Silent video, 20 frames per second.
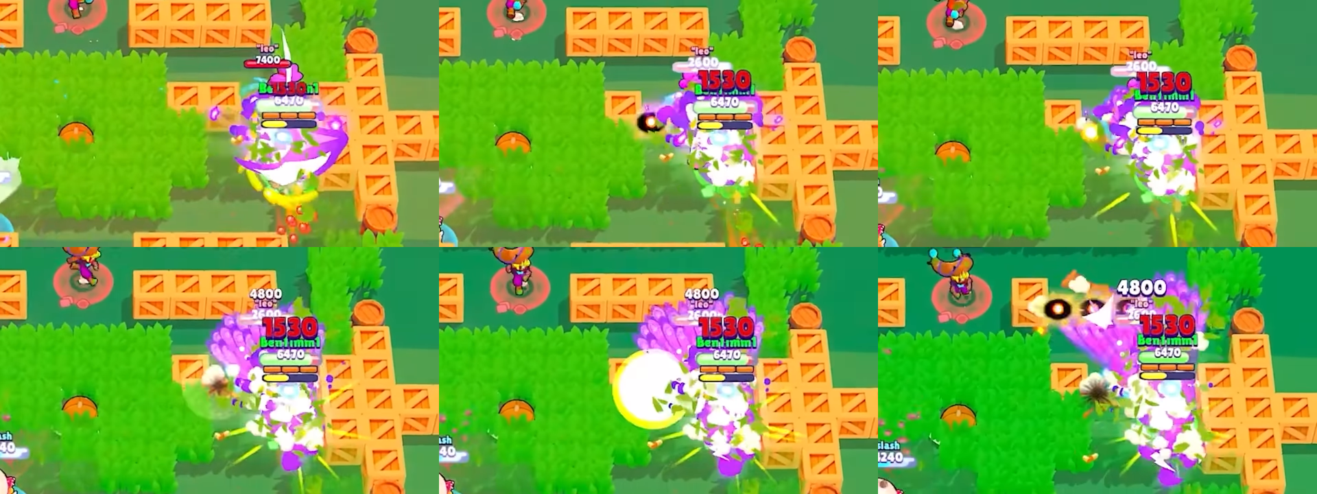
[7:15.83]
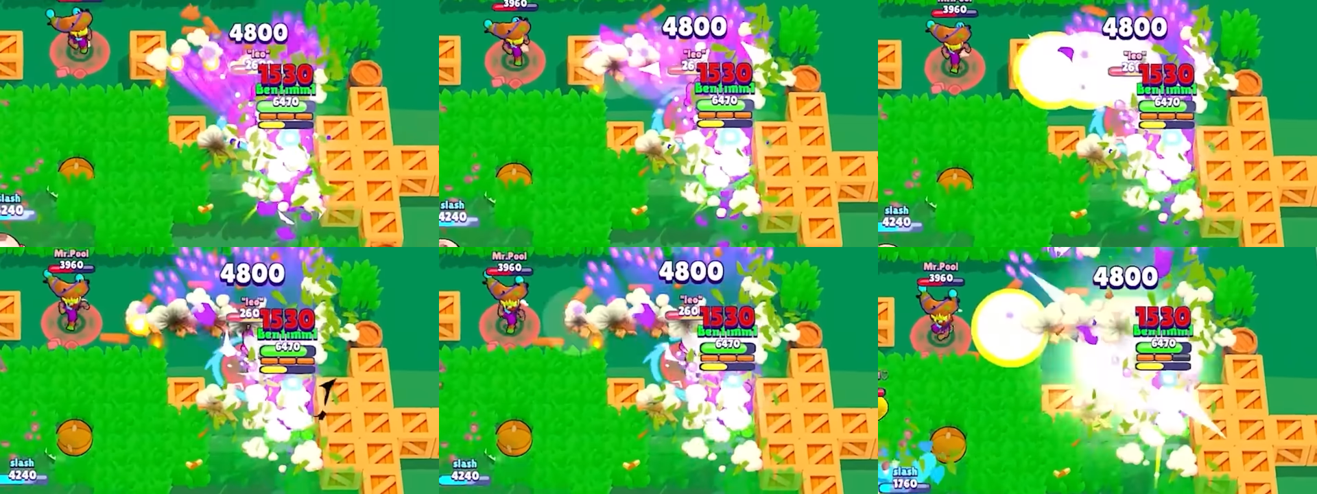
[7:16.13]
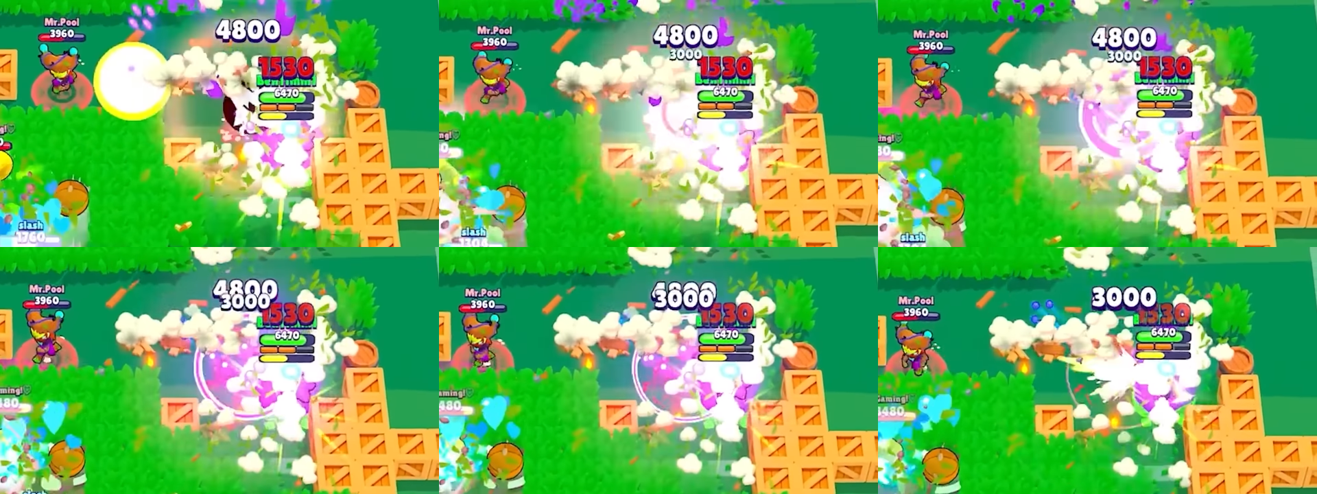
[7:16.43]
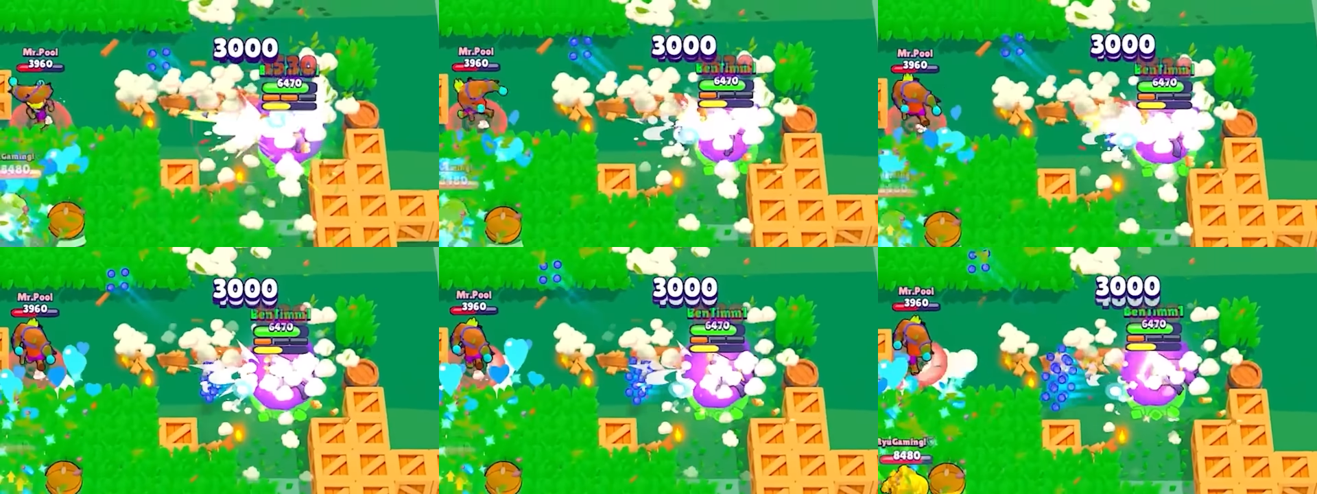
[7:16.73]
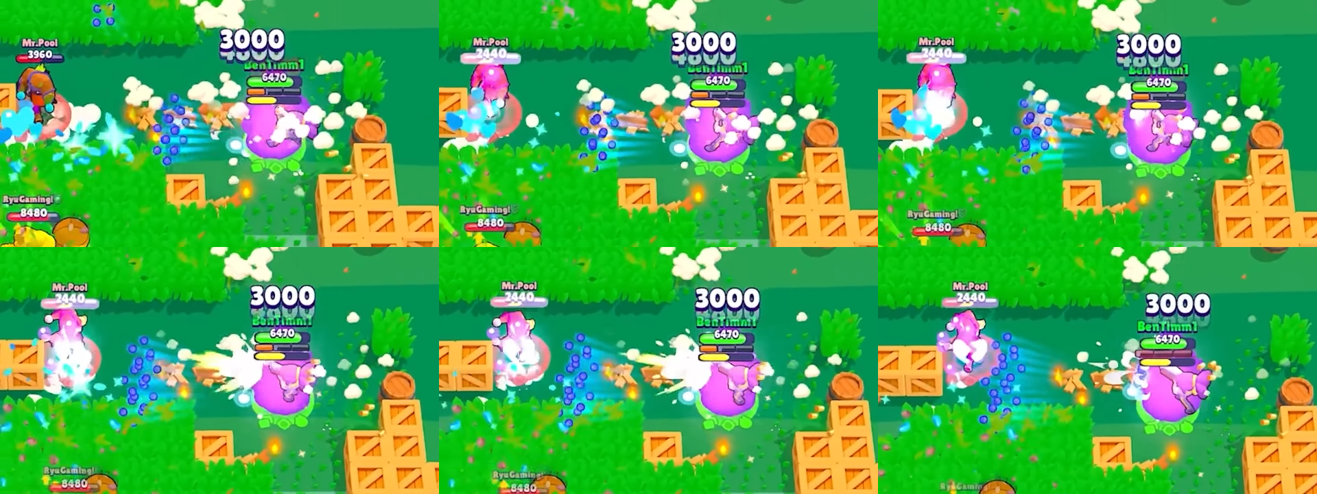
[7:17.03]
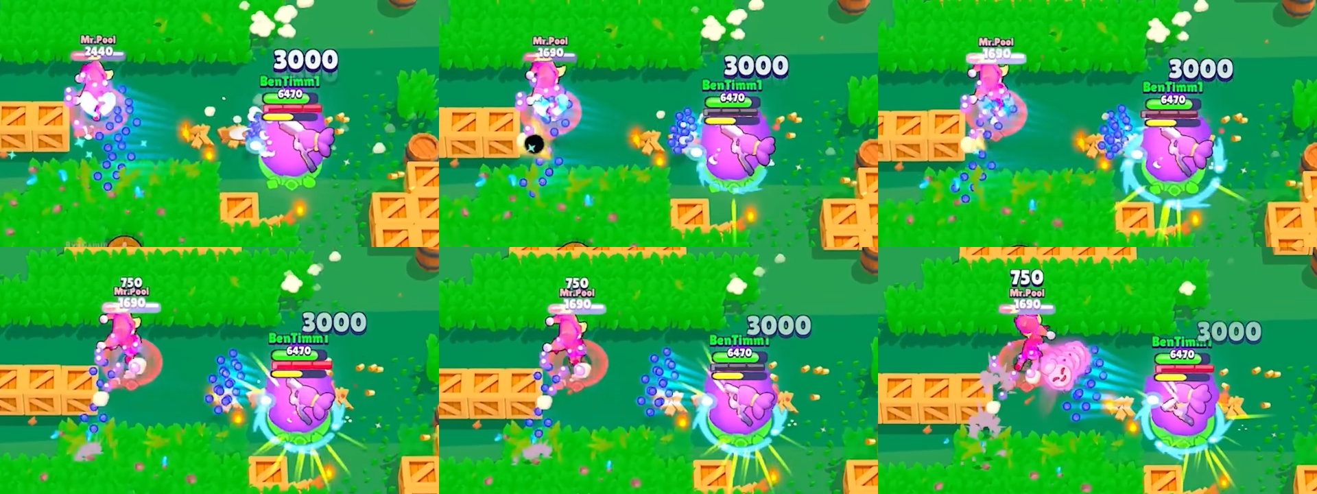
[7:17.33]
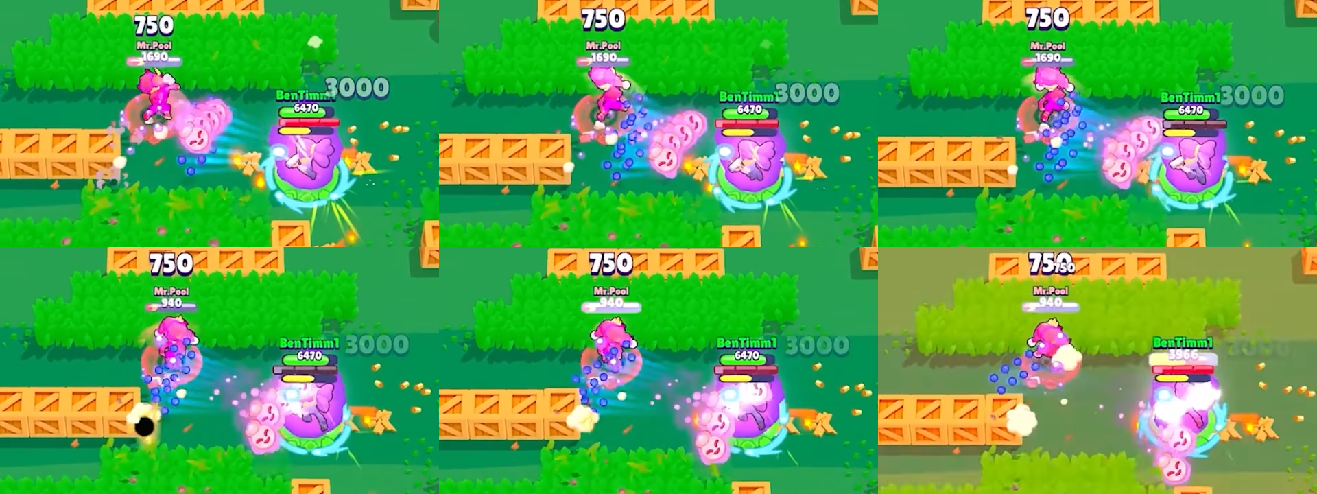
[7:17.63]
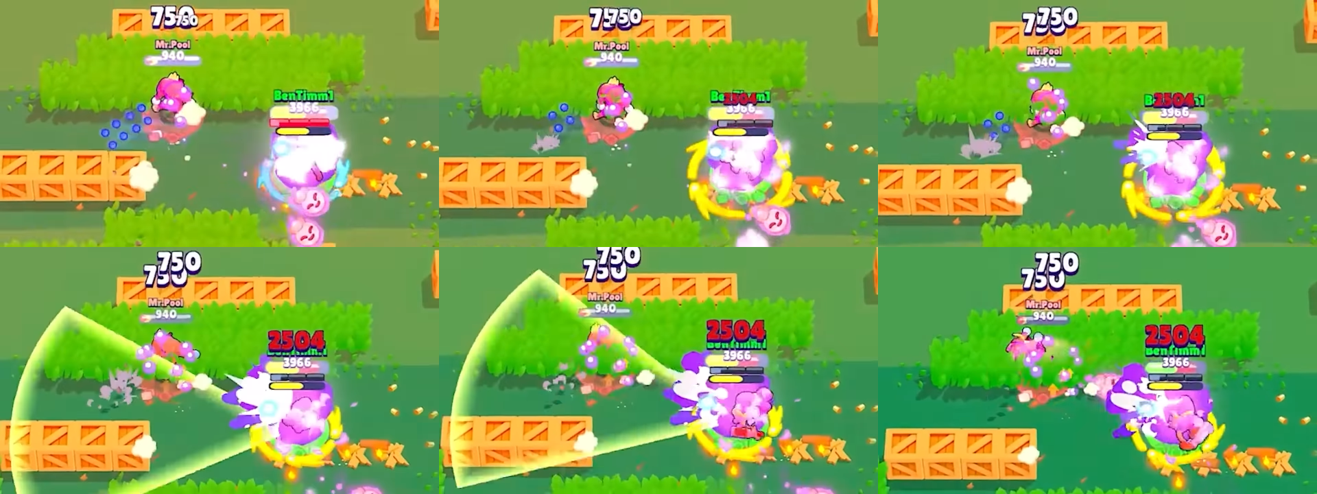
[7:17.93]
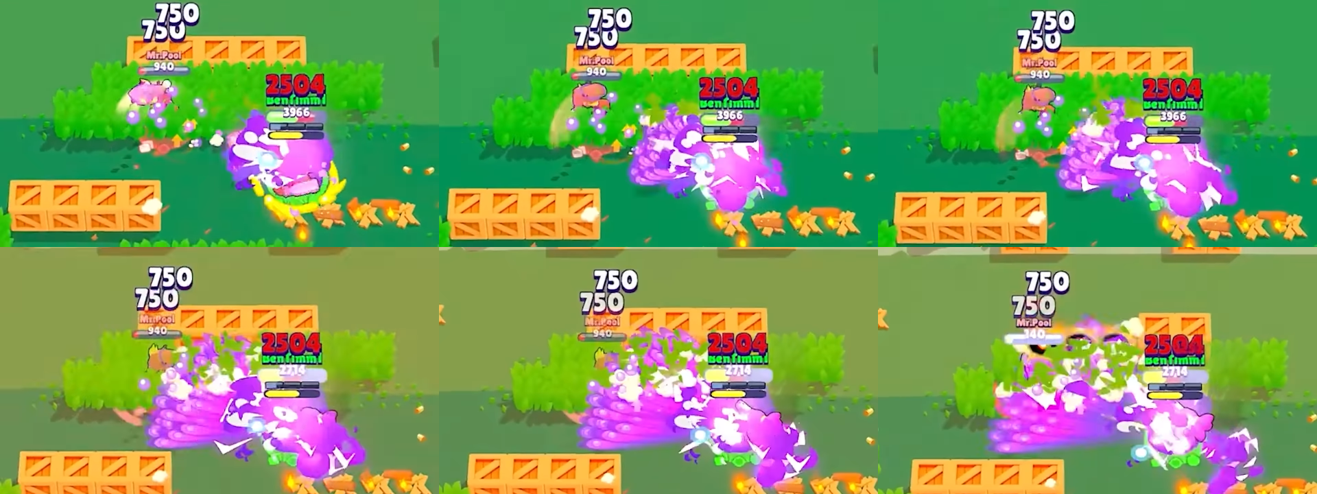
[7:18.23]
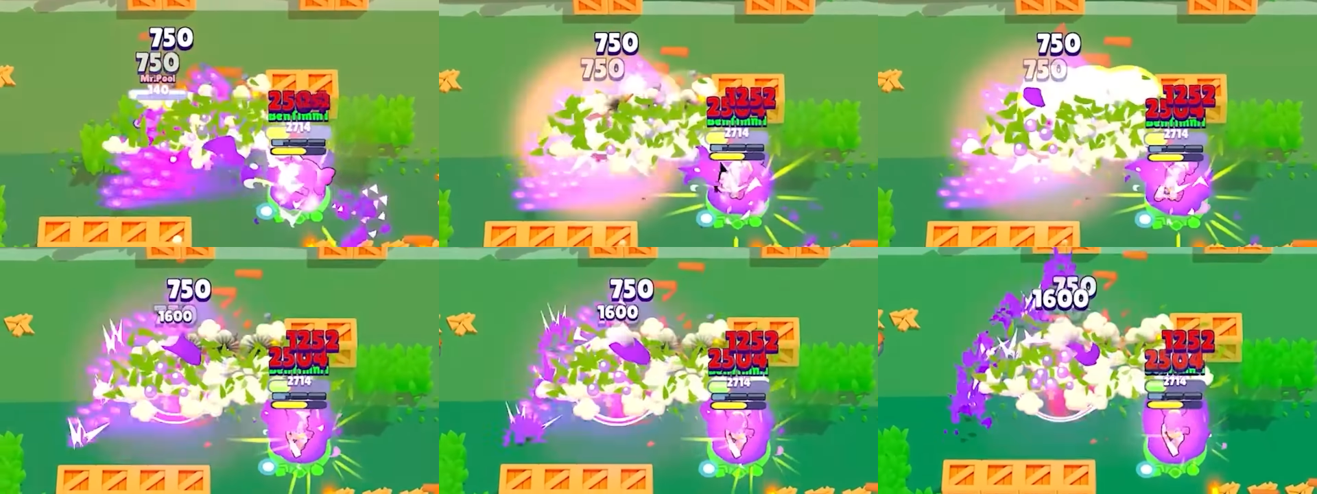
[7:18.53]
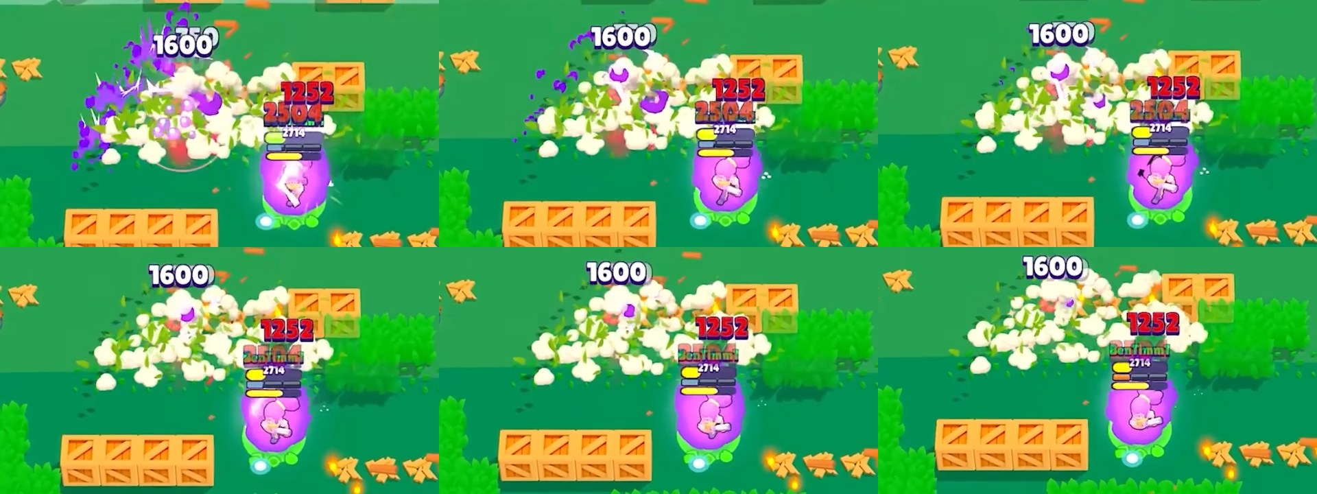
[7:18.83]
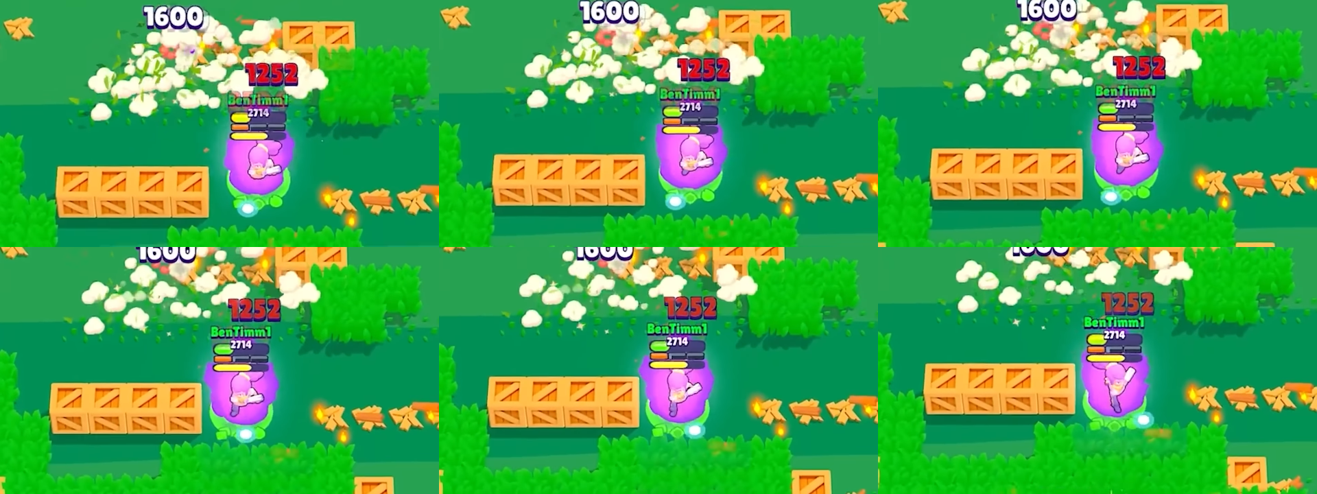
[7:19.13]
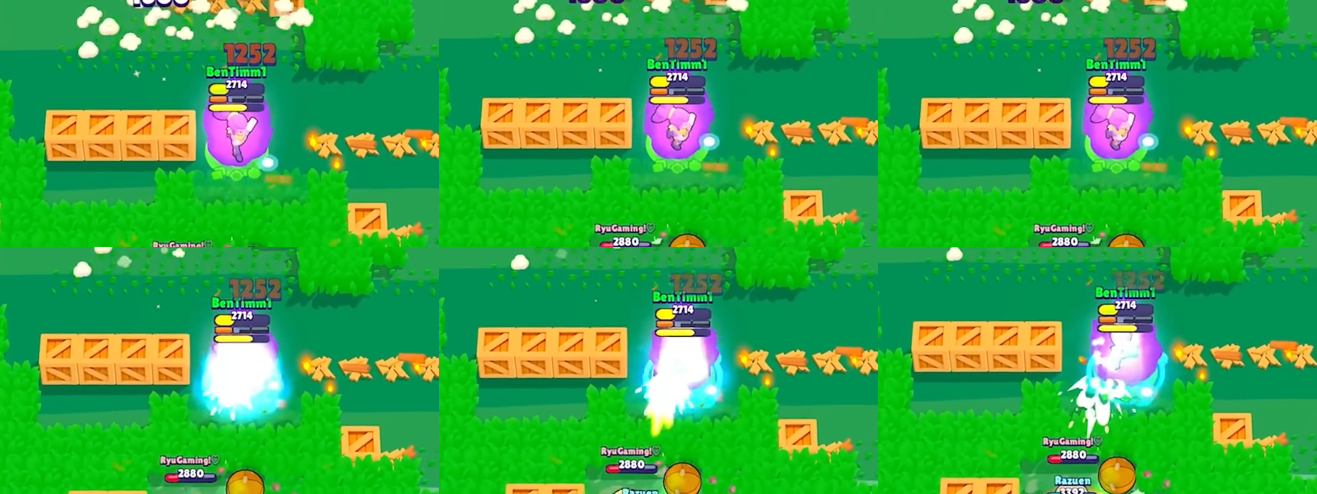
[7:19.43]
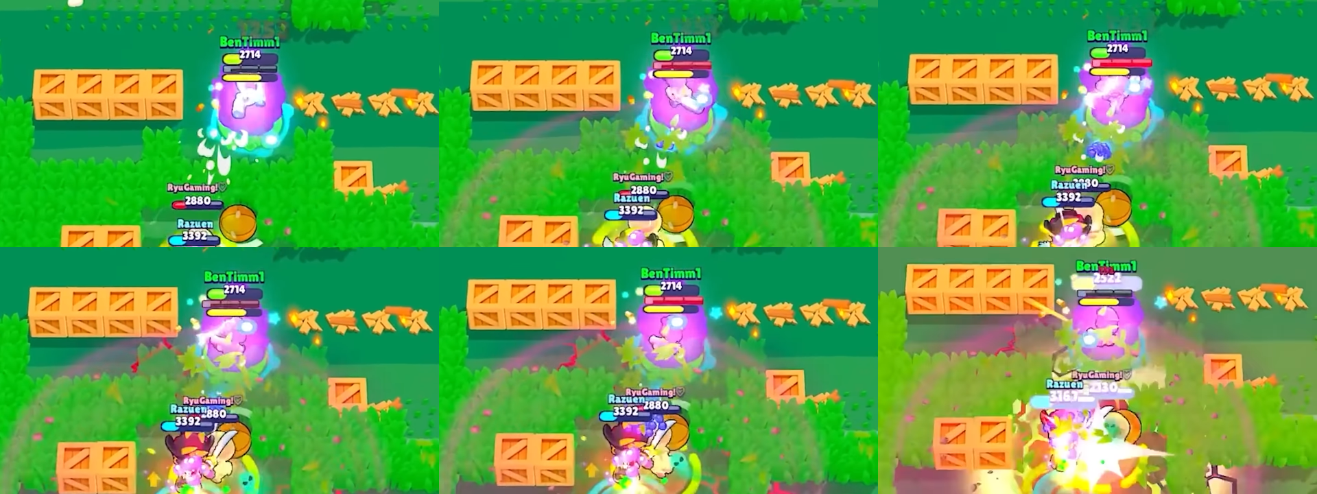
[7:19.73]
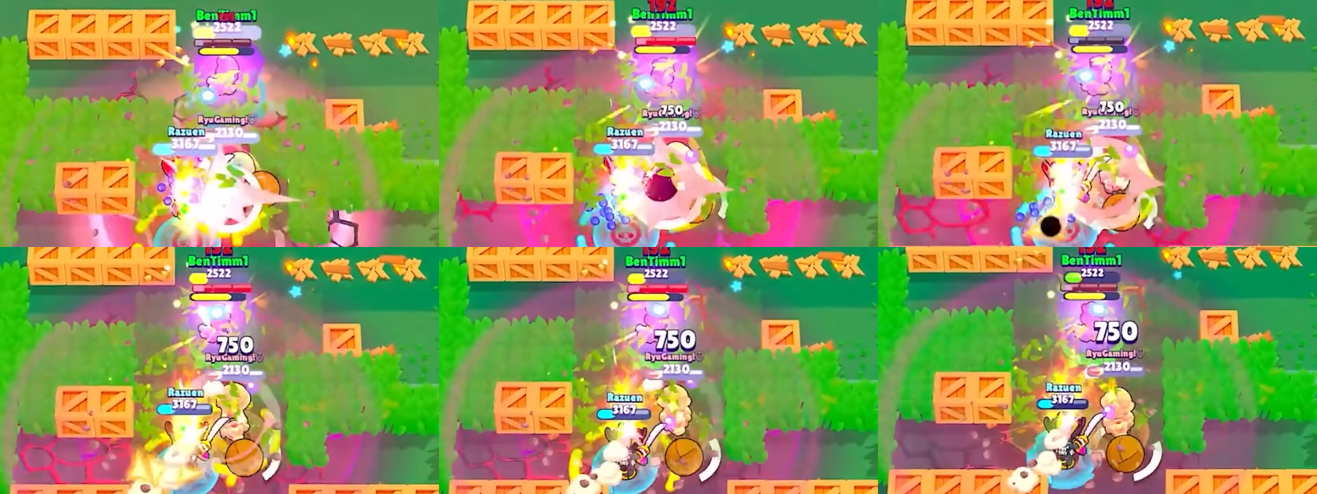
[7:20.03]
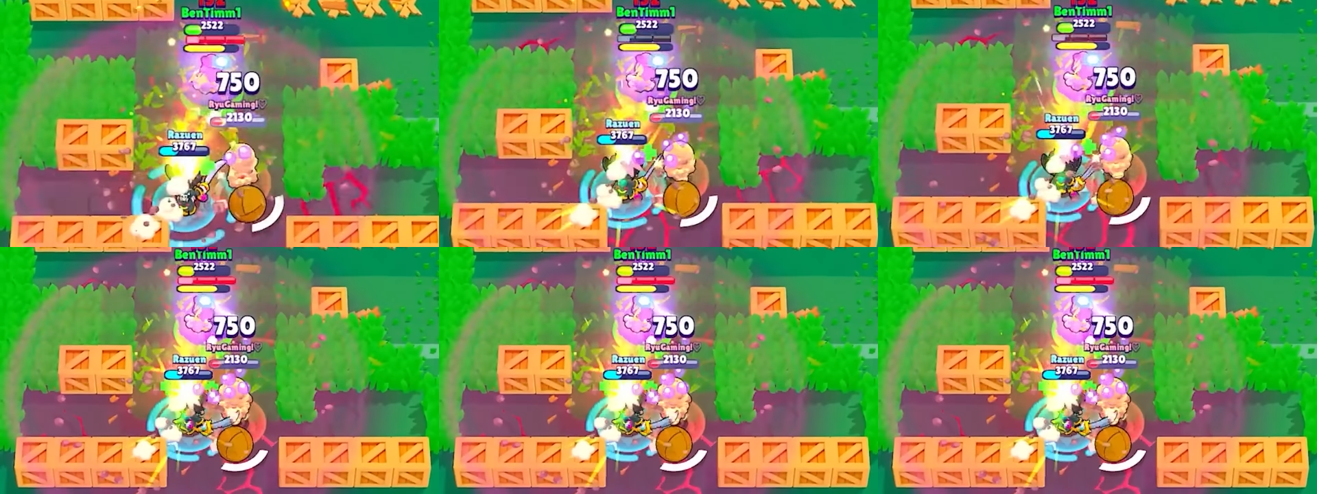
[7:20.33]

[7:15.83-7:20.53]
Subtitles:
[unreadable: no face in view]